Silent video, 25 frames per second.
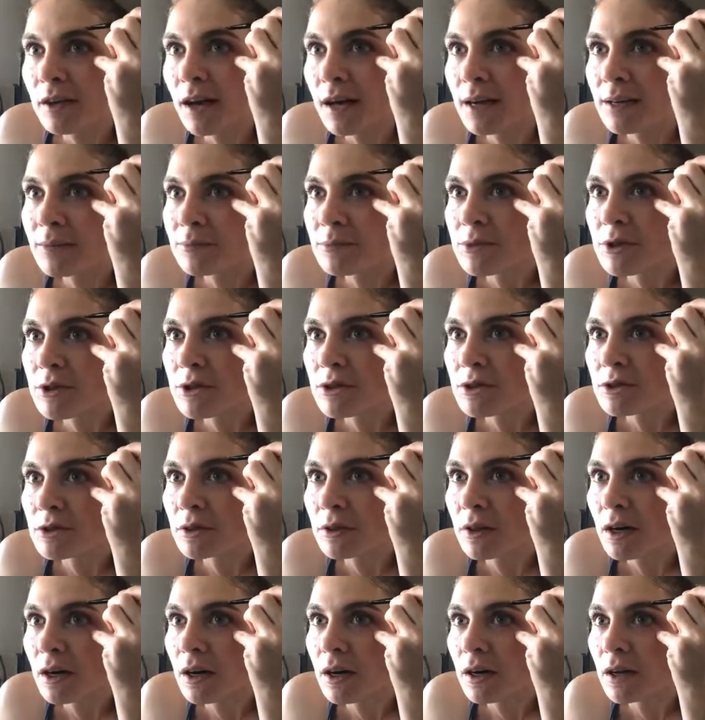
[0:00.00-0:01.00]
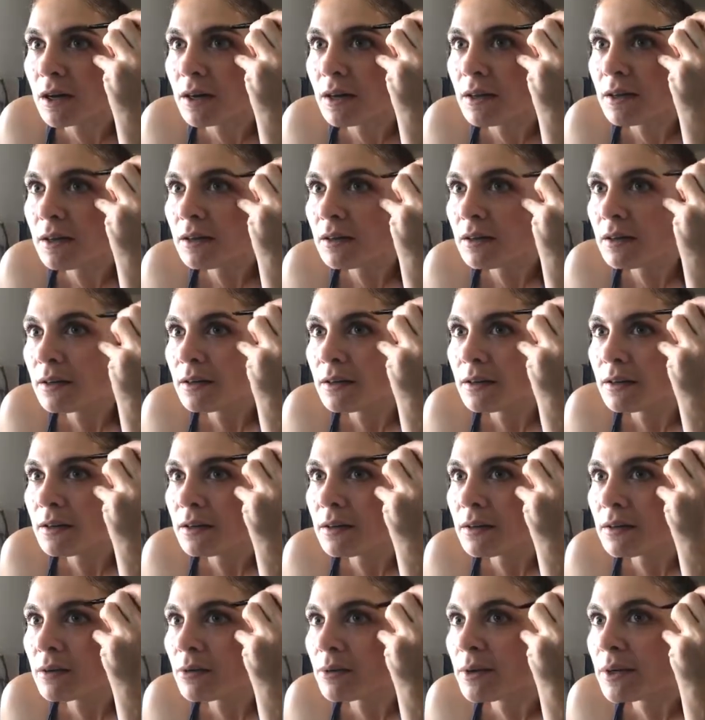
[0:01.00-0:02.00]
I am strong.
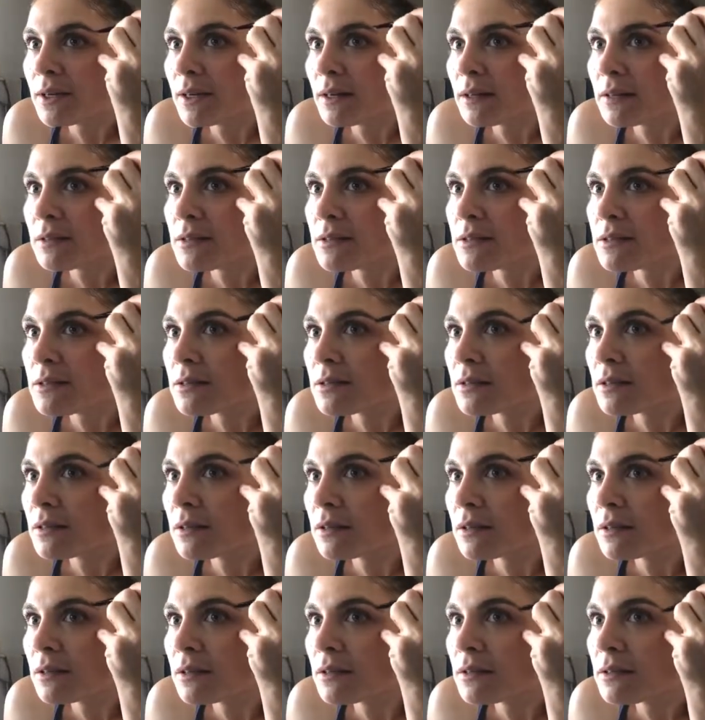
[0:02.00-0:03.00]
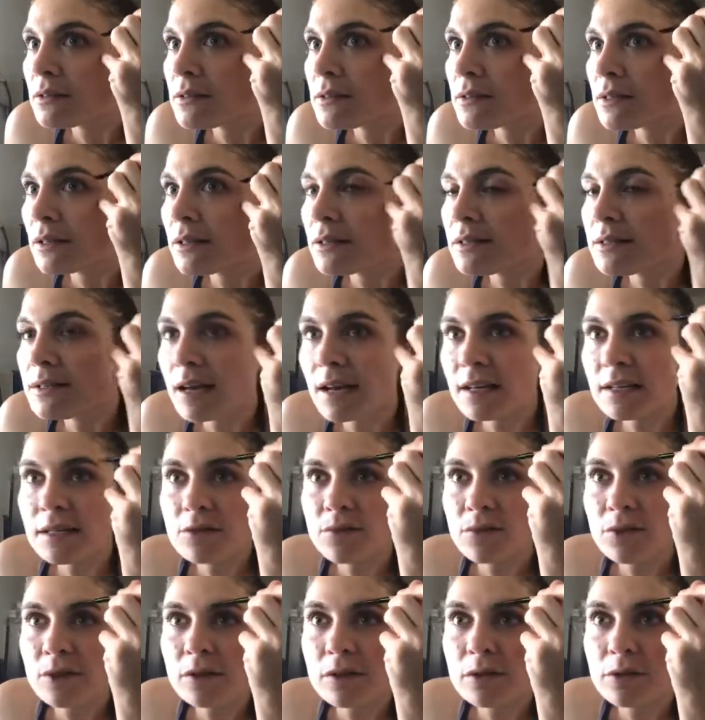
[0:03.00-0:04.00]
What else?
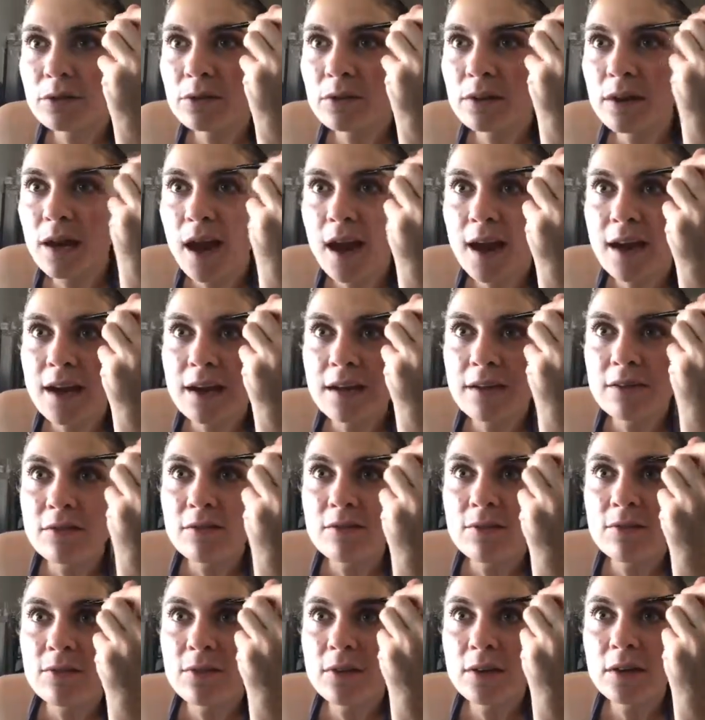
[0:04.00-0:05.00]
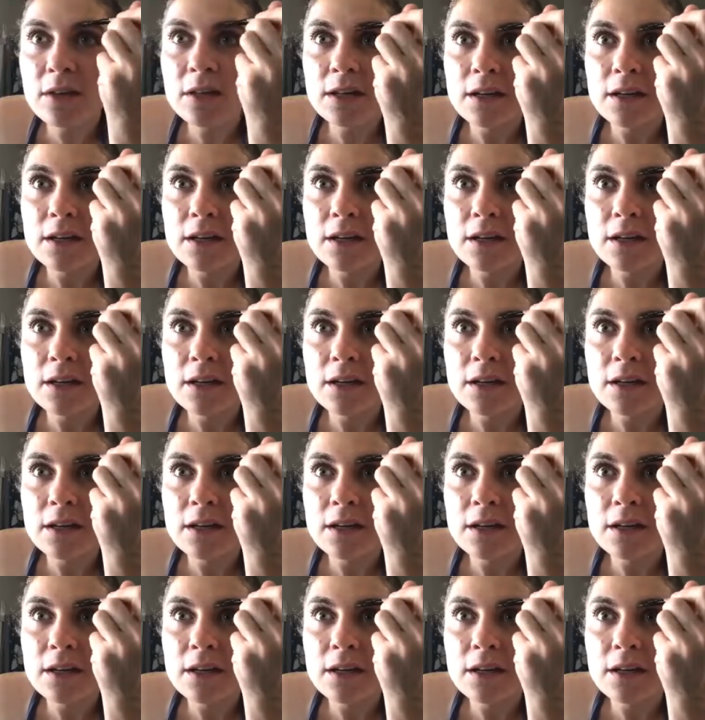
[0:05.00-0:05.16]
Successful, creative.